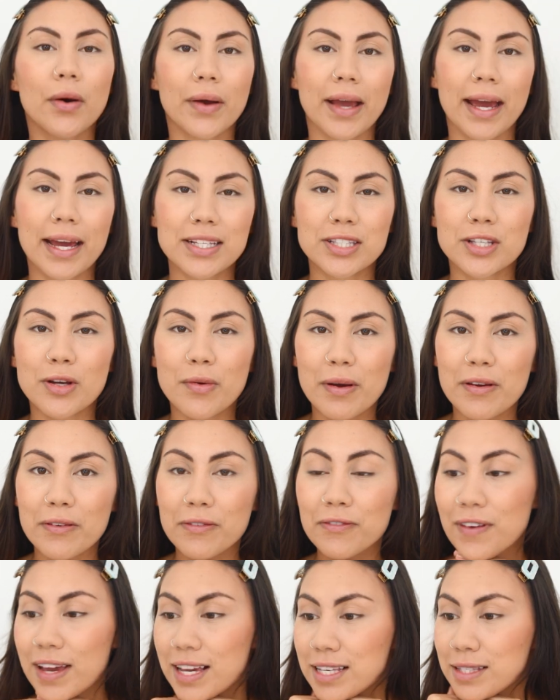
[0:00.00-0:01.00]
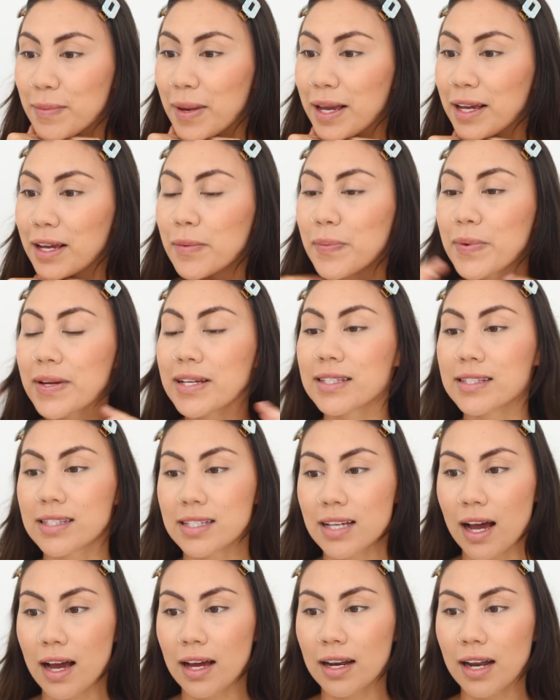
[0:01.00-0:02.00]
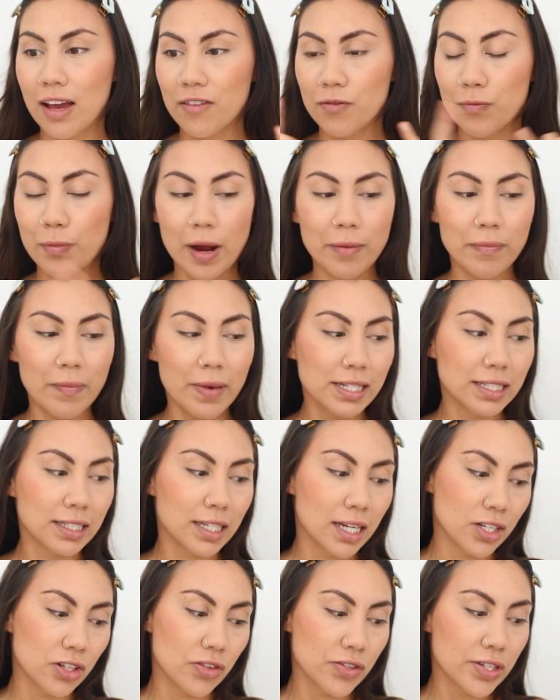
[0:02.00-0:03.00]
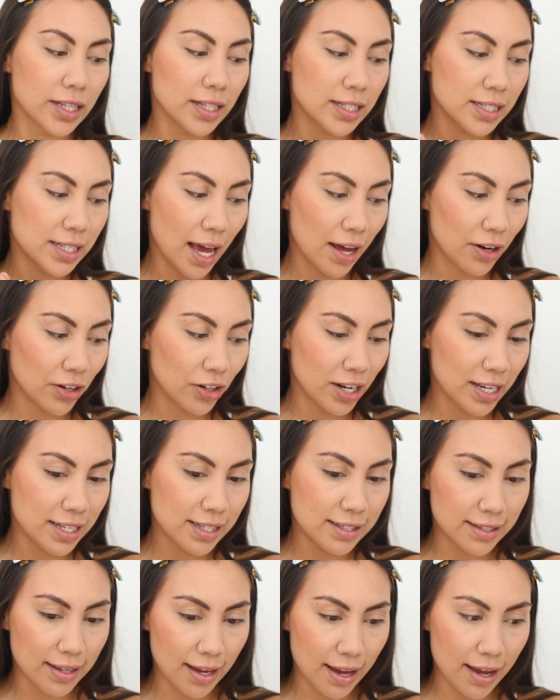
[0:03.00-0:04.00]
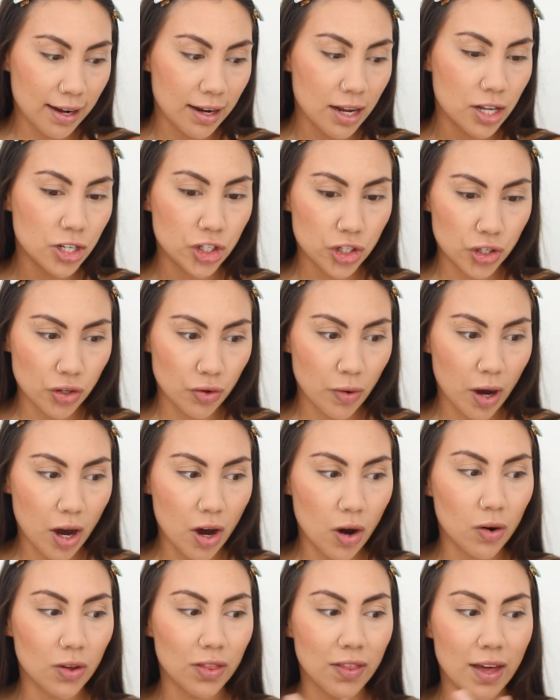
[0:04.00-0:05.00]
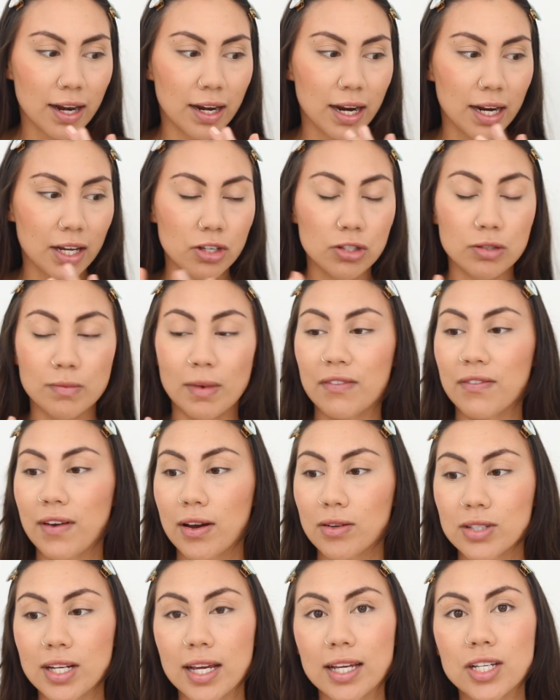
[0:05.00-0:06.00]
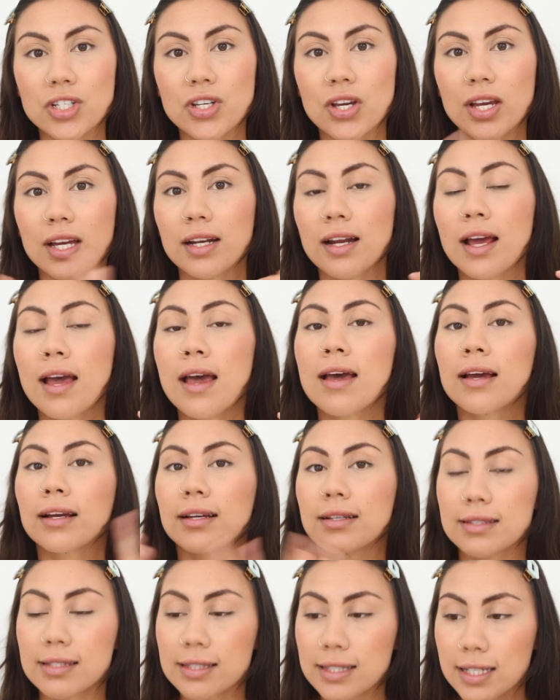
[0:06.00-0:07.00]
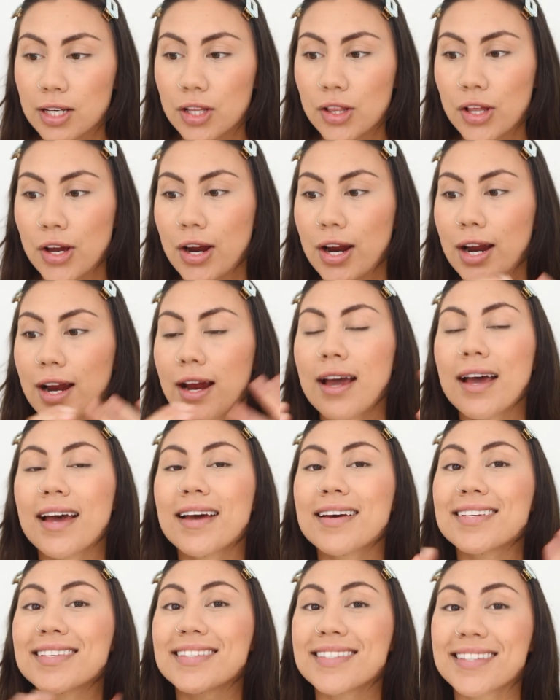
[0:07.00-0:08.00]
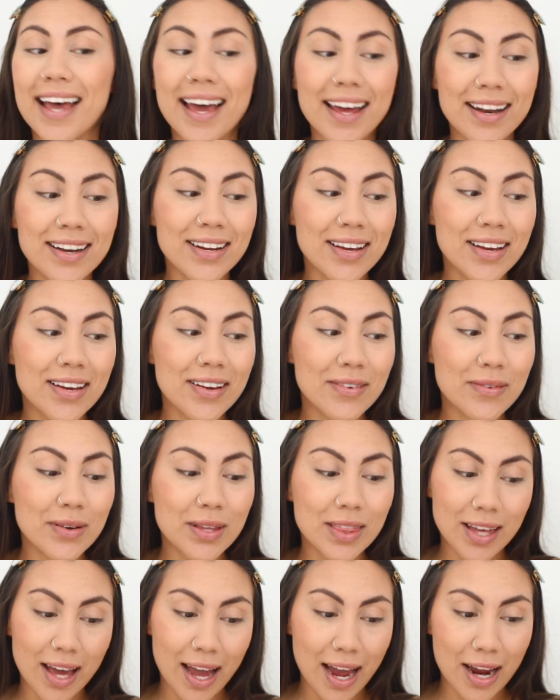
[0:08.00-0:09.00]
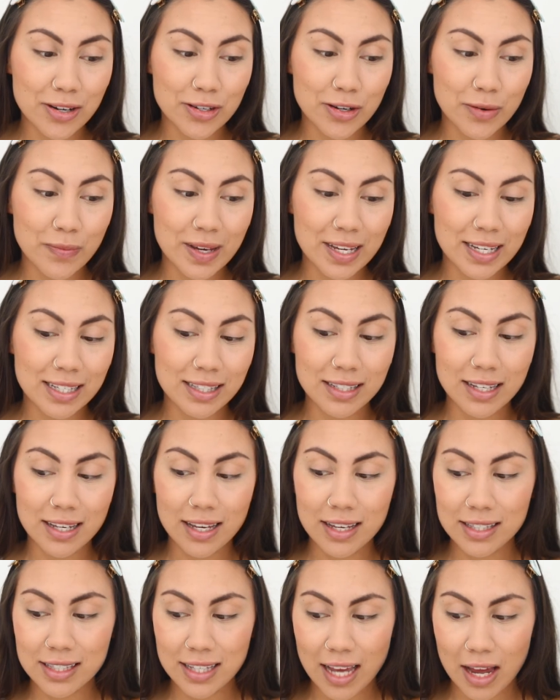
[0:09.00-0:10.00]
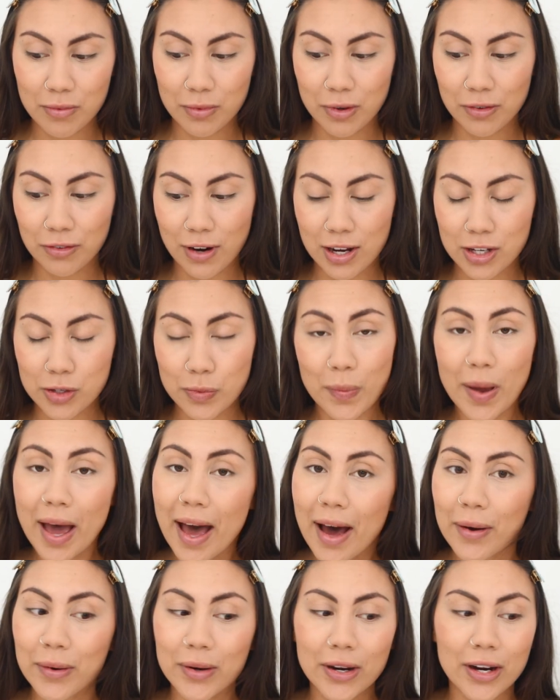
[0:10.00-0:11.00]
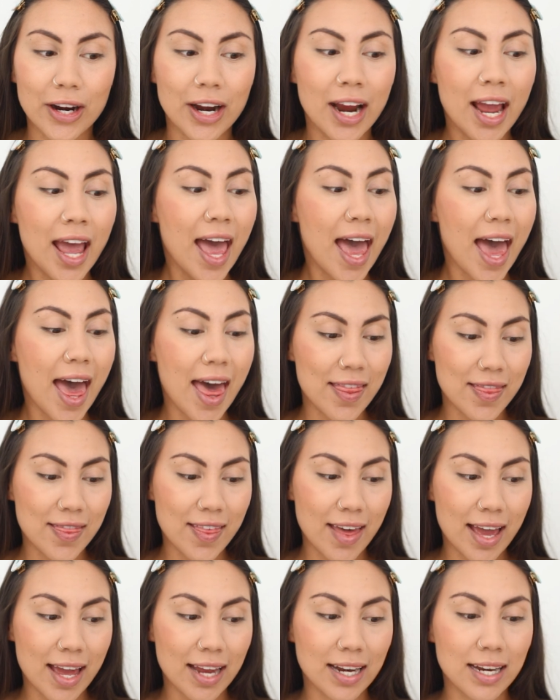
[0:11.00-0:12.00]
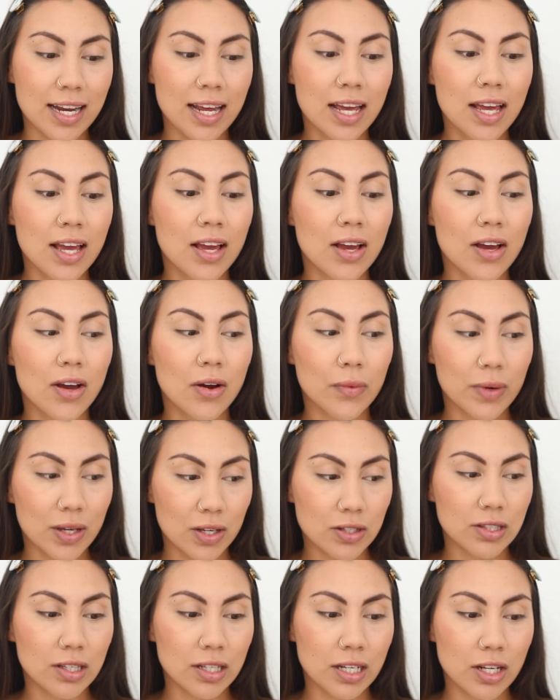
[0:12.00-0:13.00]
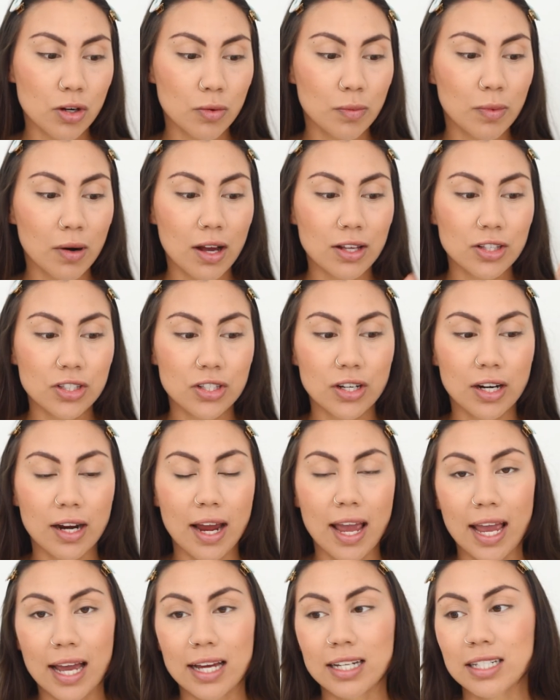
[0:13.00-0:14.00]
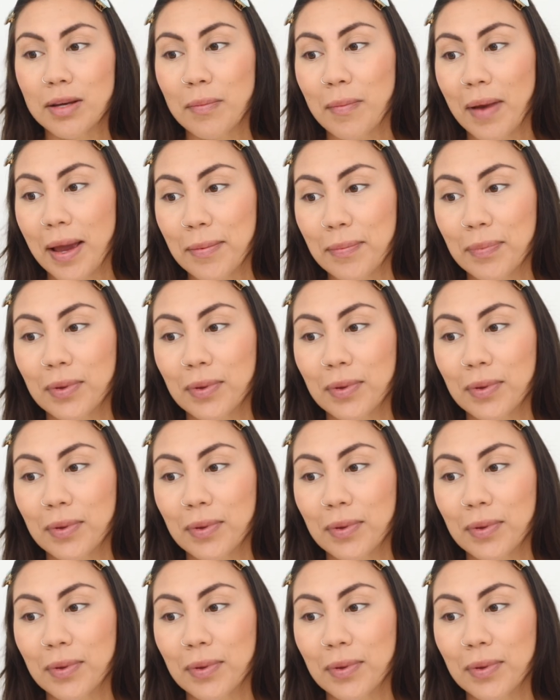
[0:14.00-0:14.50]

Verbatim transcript: Okay, so my face makeup is done. I prepped my skin using the Saturday Skin Duo. Then I used my foundation, concealer, set with the Hydra Mist Set and Refresh Powder, and then we use the Neo Bronzer and my